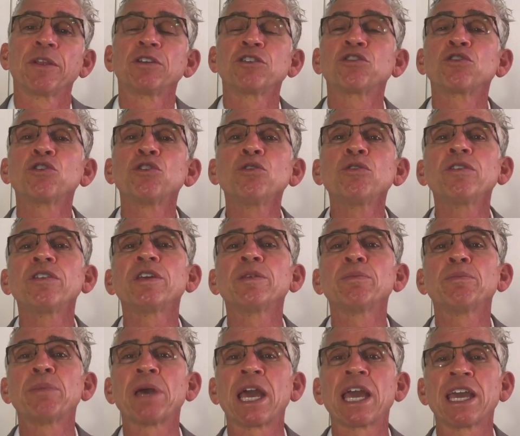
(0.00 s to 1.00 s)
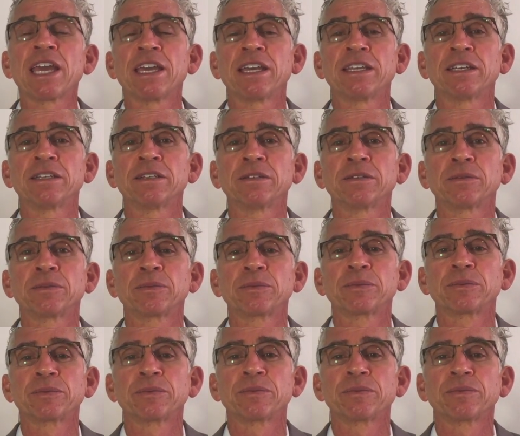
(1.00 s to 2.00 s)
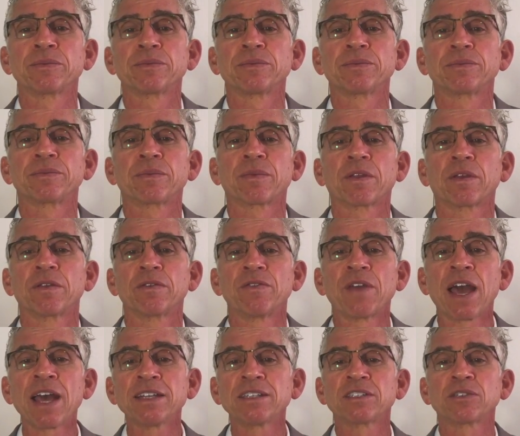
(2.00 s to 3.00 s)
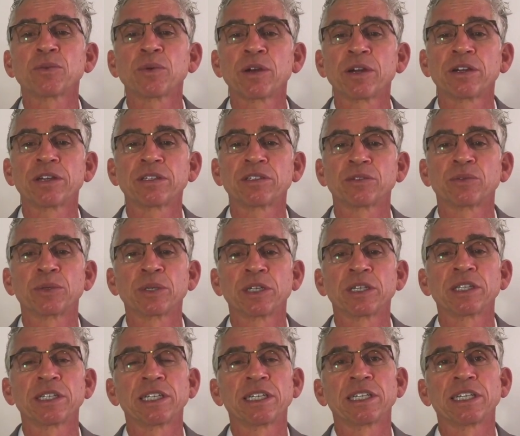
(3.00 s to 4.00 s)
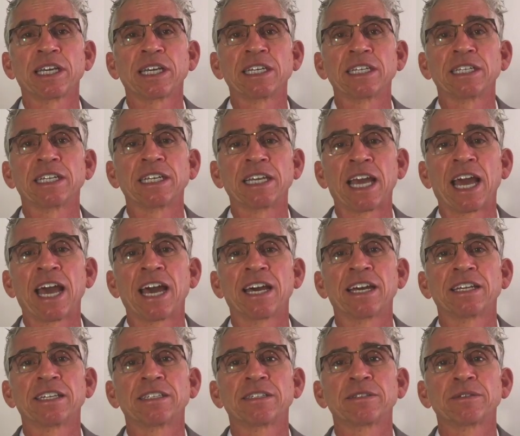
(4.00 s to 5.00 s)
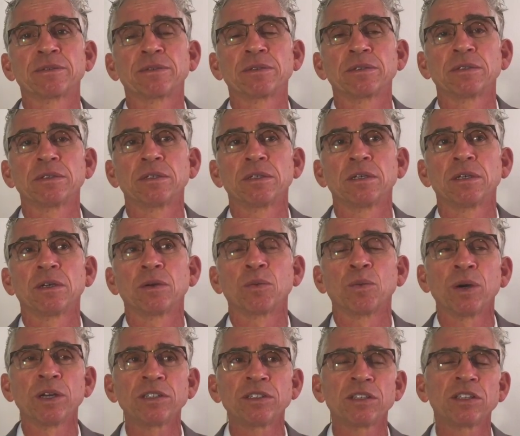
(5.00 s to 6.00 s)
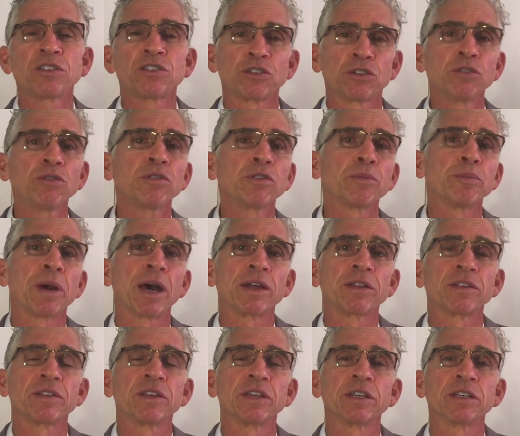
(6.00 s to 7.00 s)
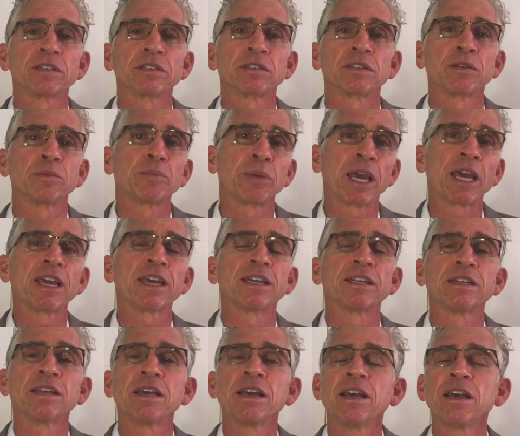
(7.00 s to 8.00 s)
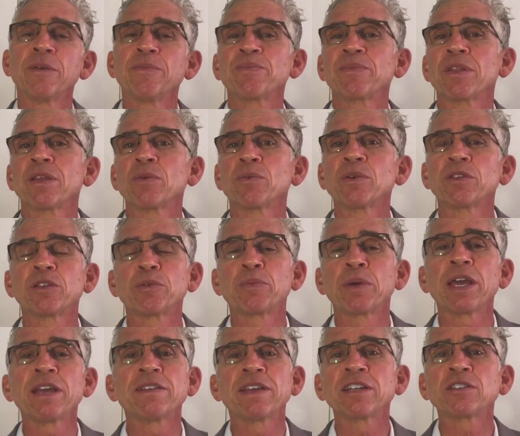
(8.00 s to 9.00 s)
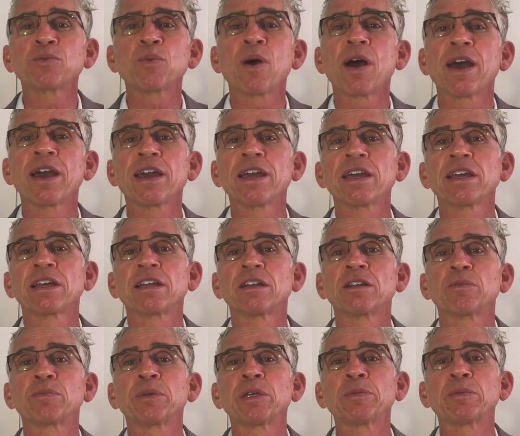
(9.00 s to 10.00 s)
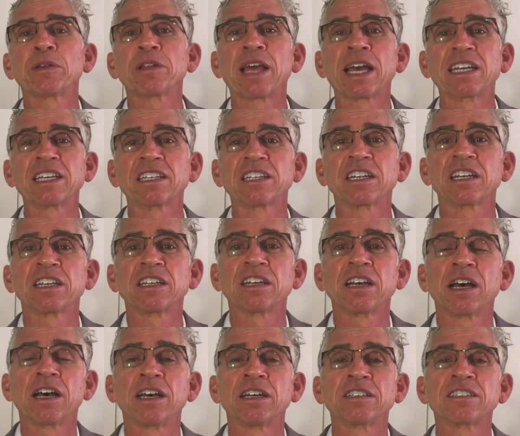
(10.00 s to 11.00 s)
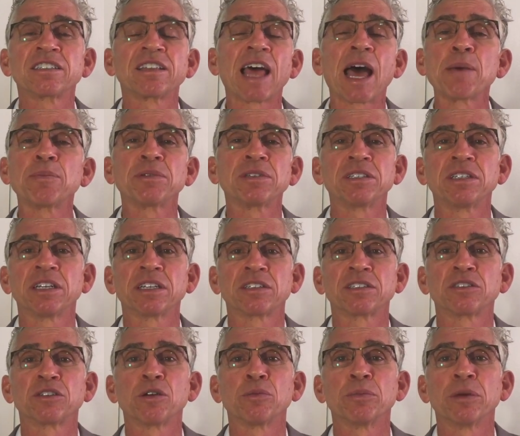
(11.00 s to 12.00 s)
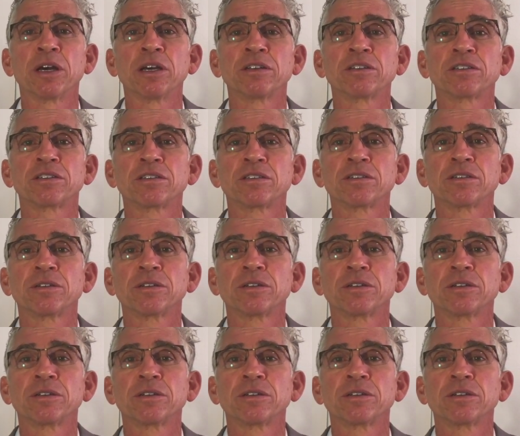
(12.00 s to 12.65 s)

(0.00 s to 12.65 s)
Truth and pain. That's where it's really at. What's the truth about things? The pain. With the pain, that's why people like slapstick so much.